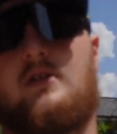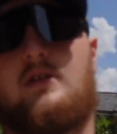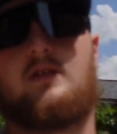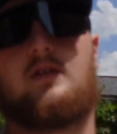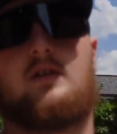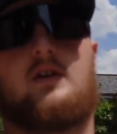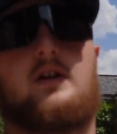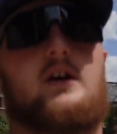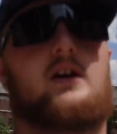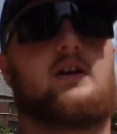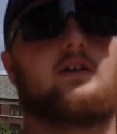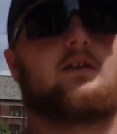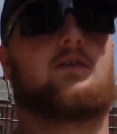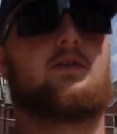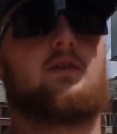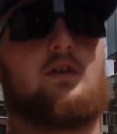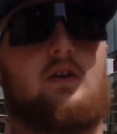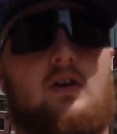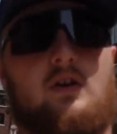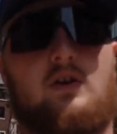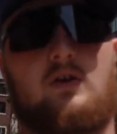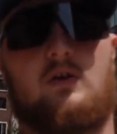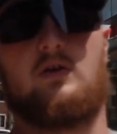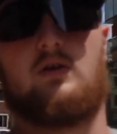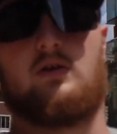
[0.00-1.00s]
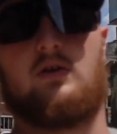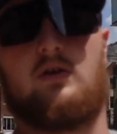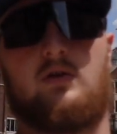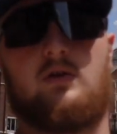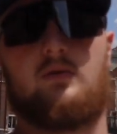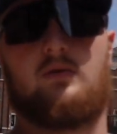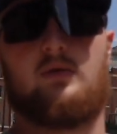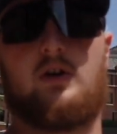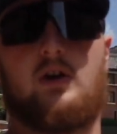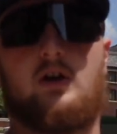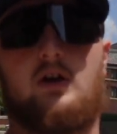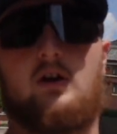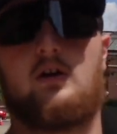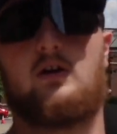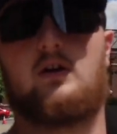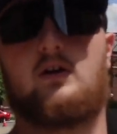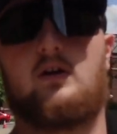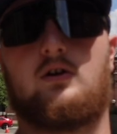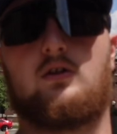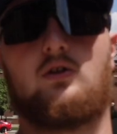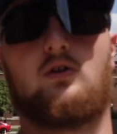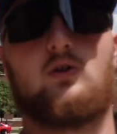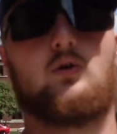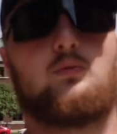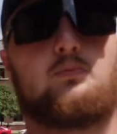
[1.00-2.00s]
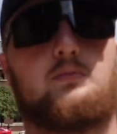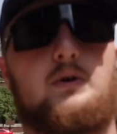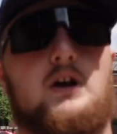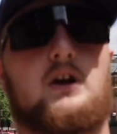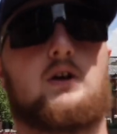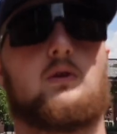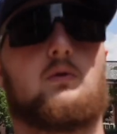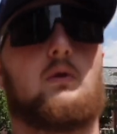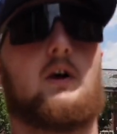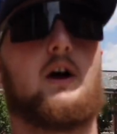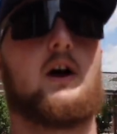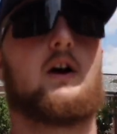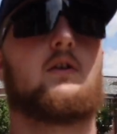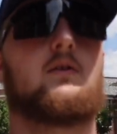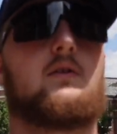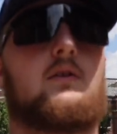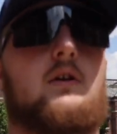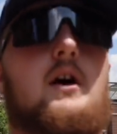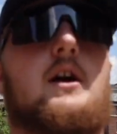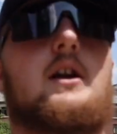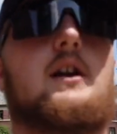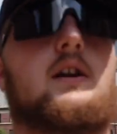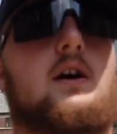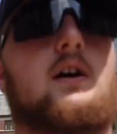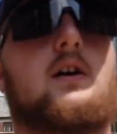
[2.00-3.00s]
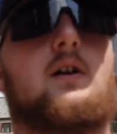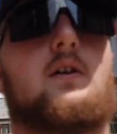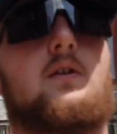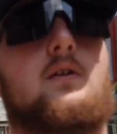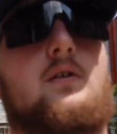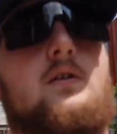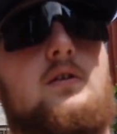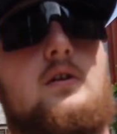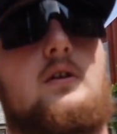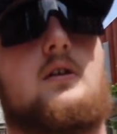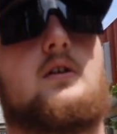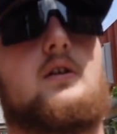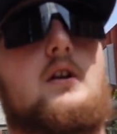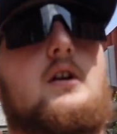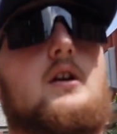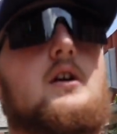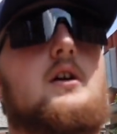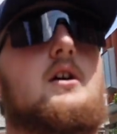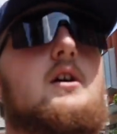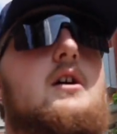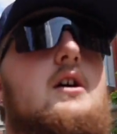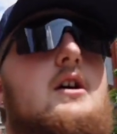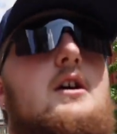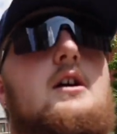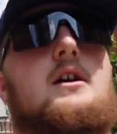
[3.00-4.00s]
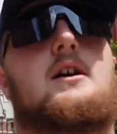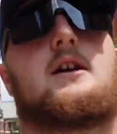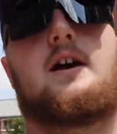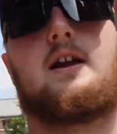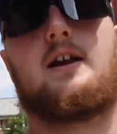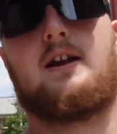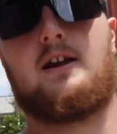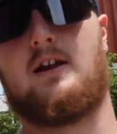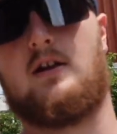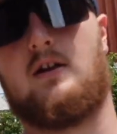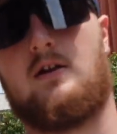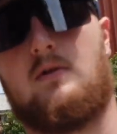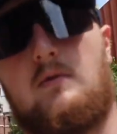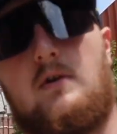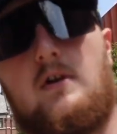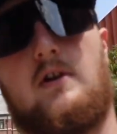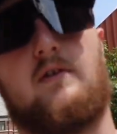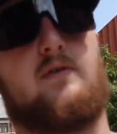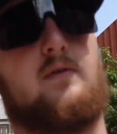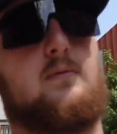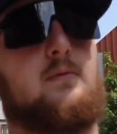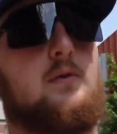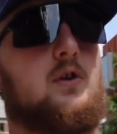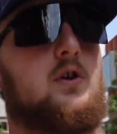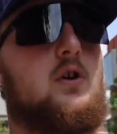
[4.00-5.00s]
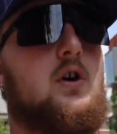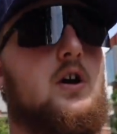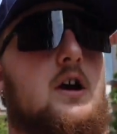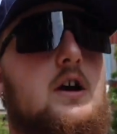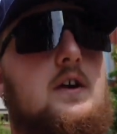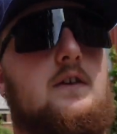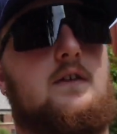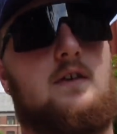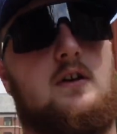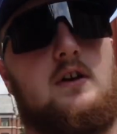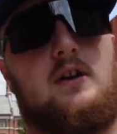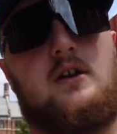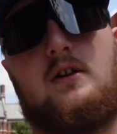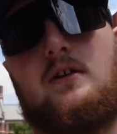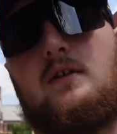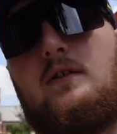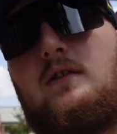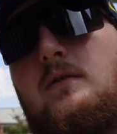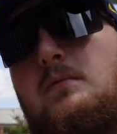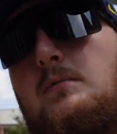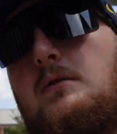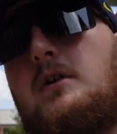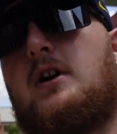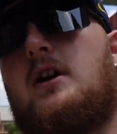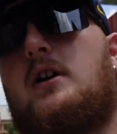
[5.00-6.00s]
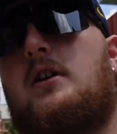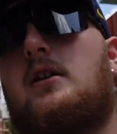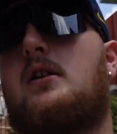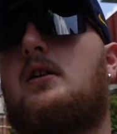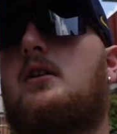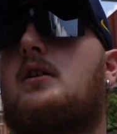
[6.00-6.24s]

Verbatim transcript: Alright, so we are looping around right now, kind of getting away from the craziness, but